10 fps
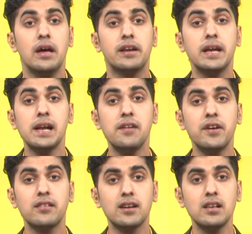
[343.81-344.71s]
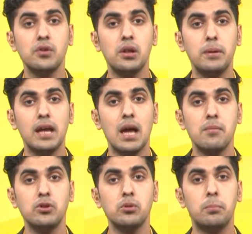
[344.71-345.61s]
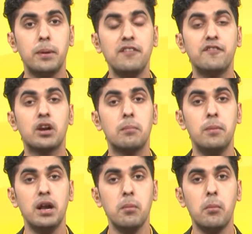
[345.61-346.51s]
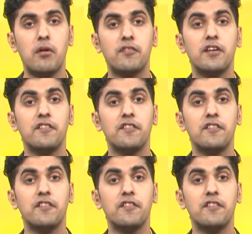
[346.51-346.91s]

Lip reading: Retail investors will be able to bid for a minimum of